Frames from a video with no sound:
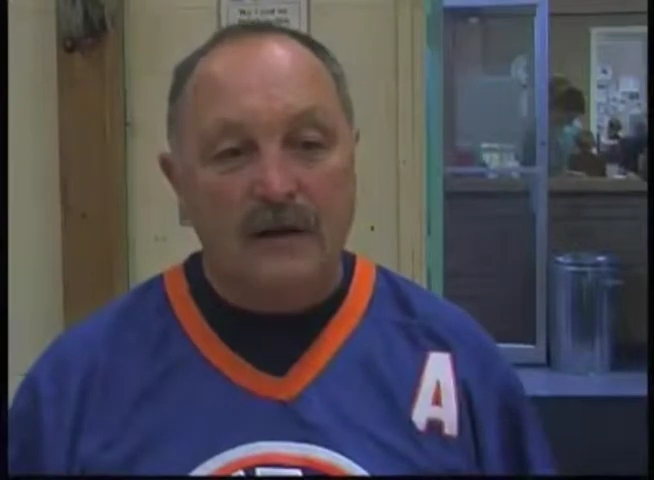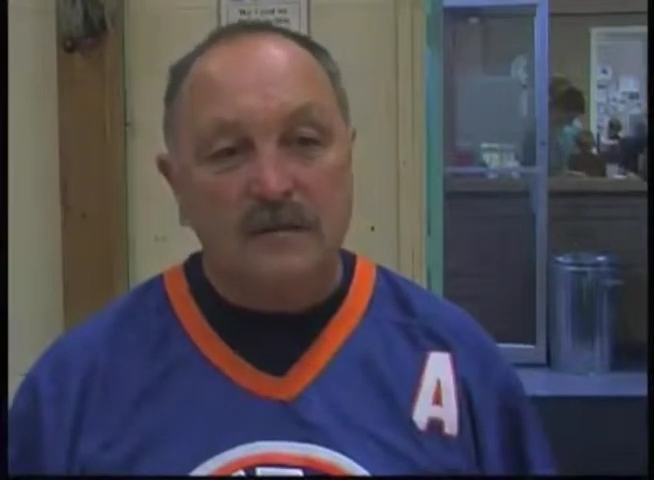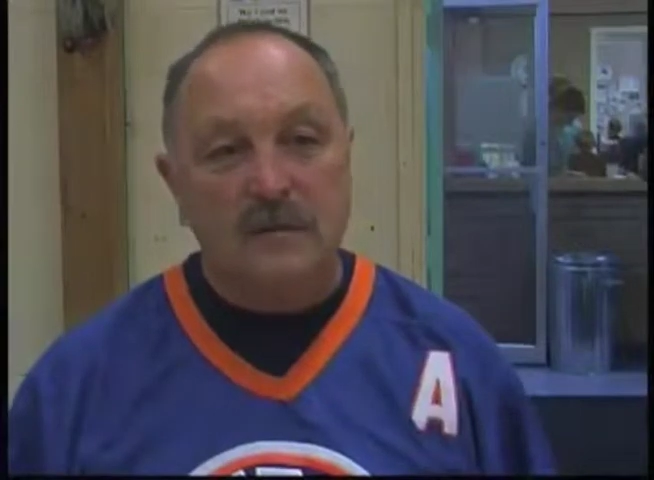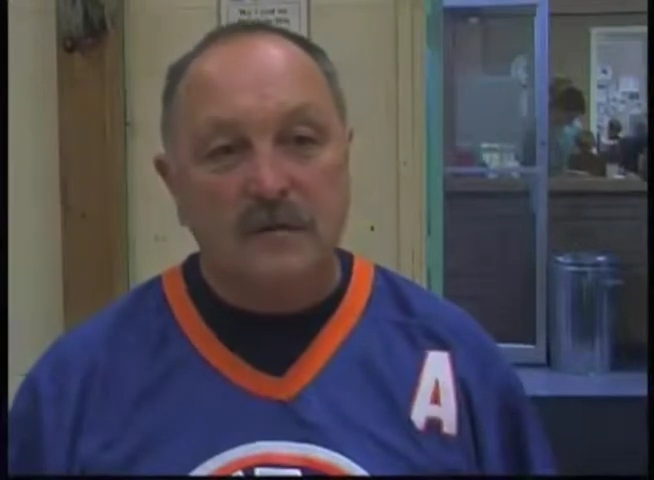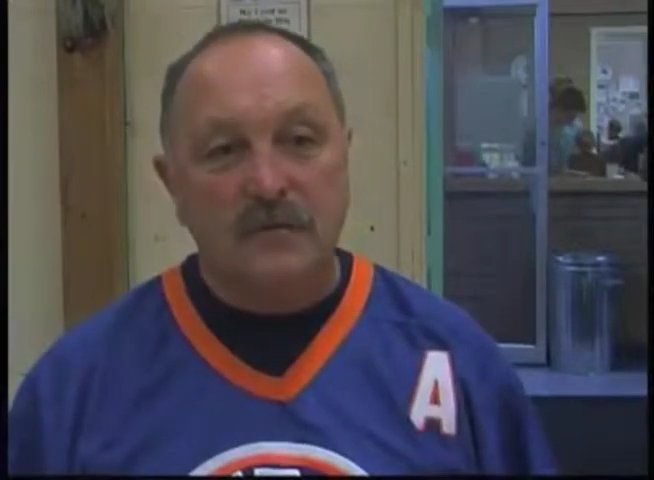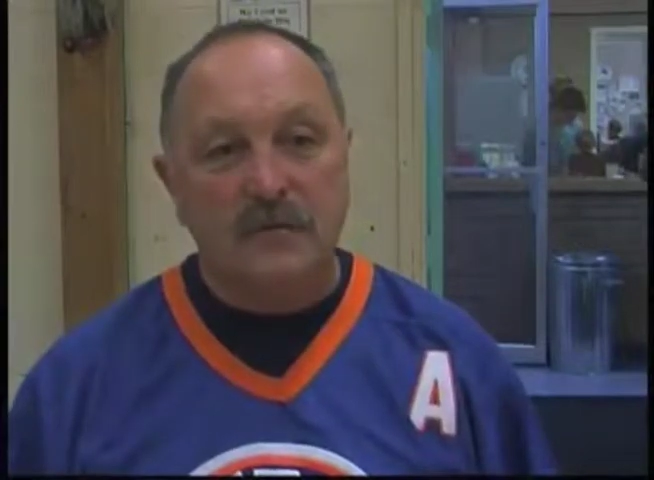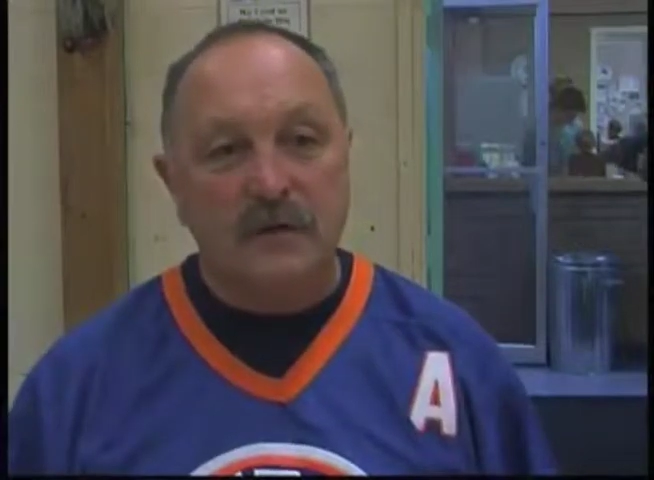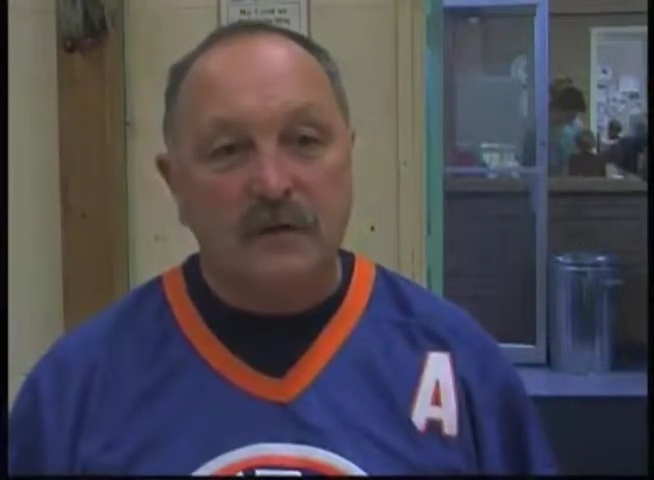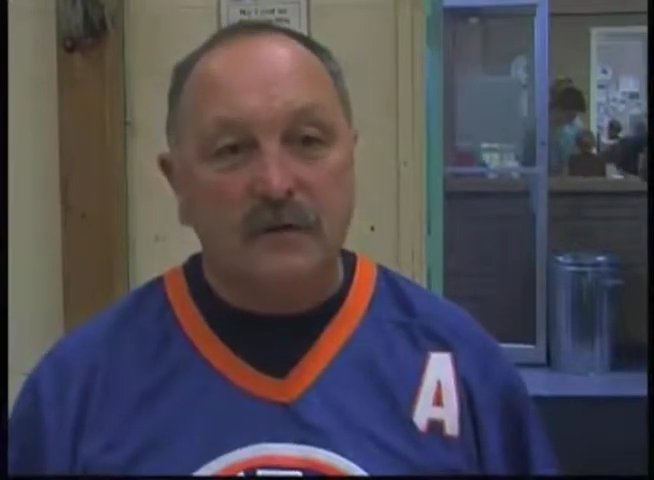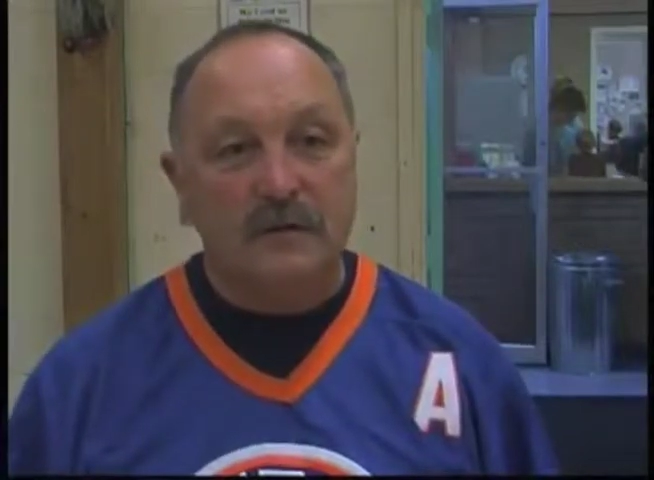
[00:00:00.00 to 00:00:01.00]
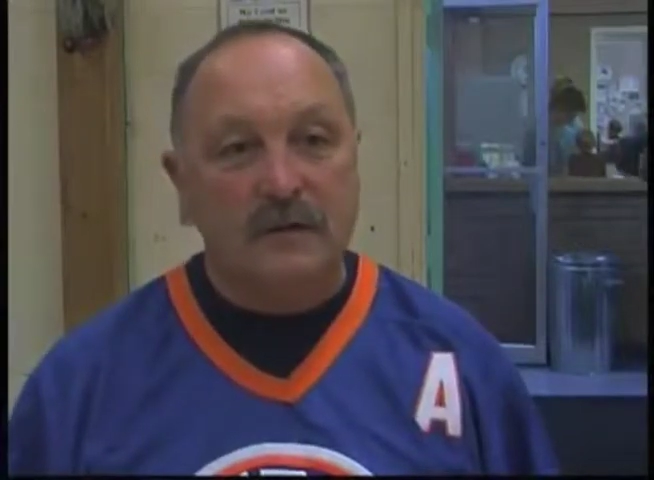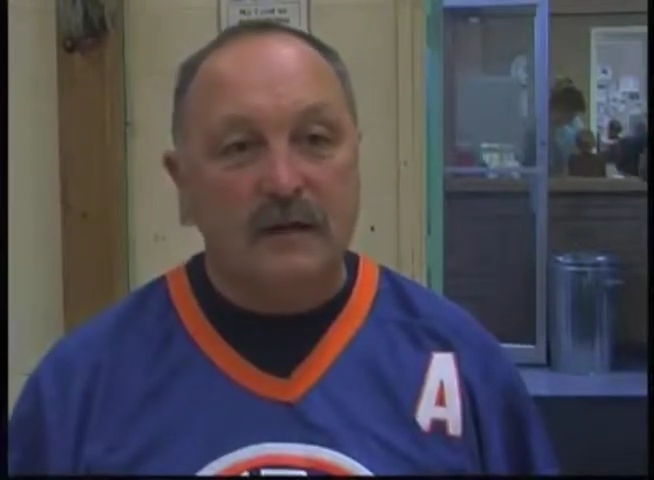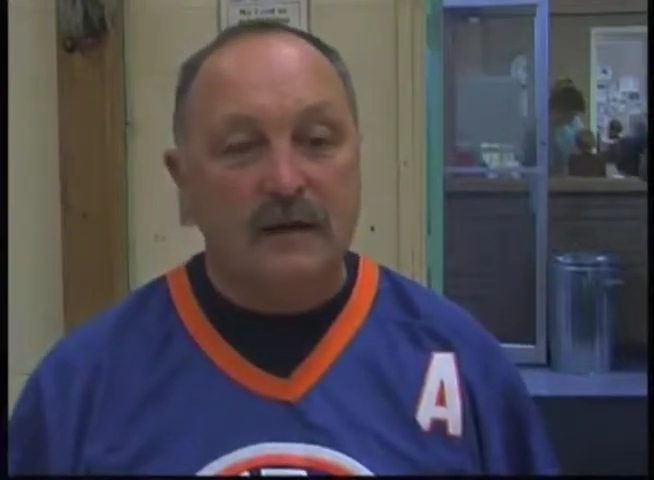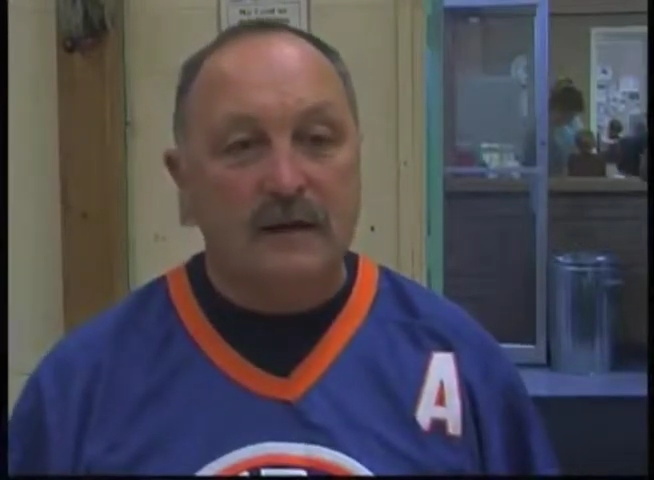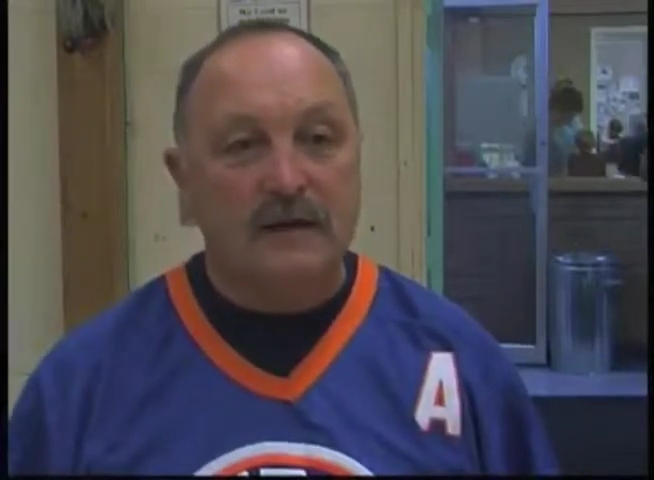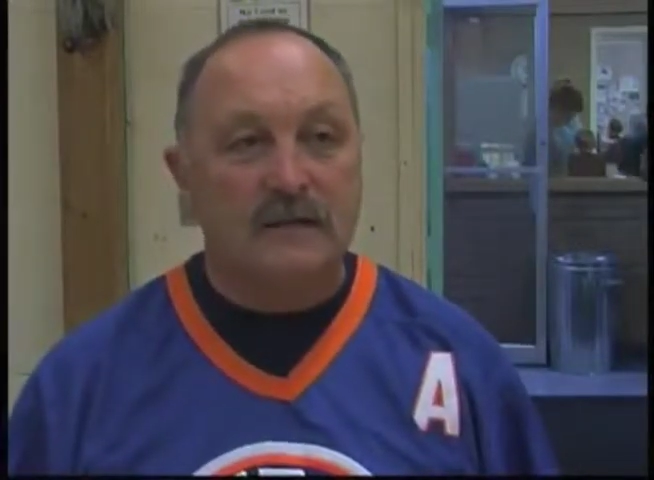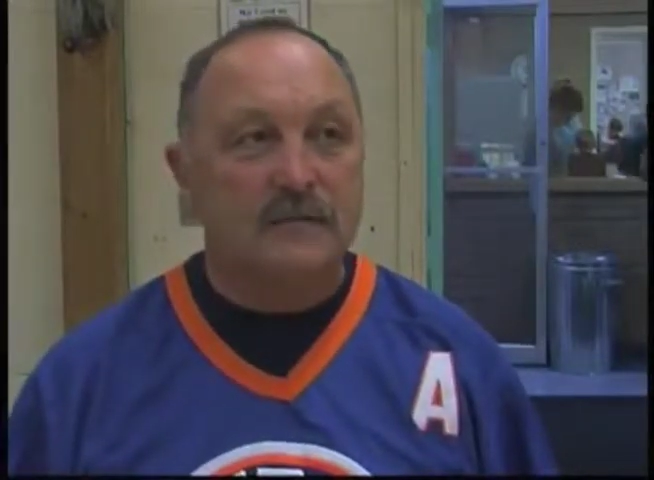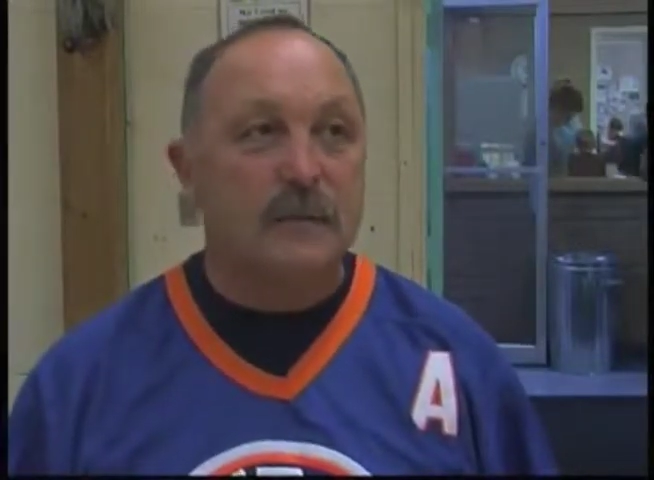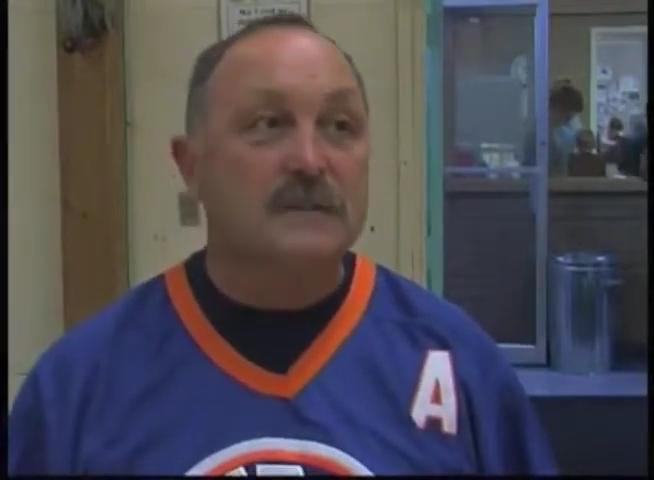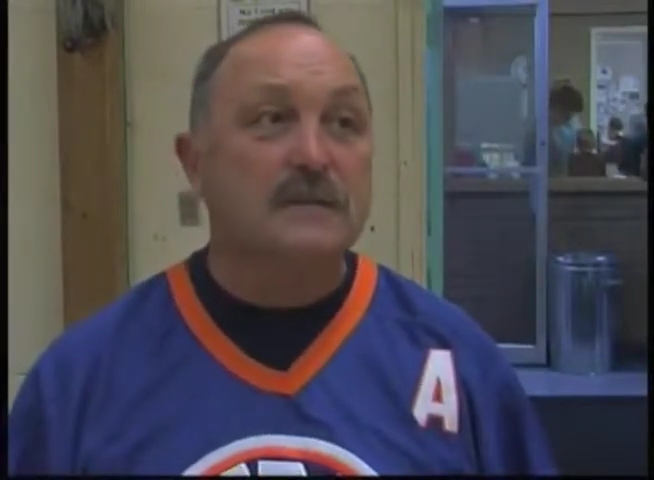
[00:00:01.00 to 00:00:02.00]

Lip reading: a wonderful vehicle to kind of like express the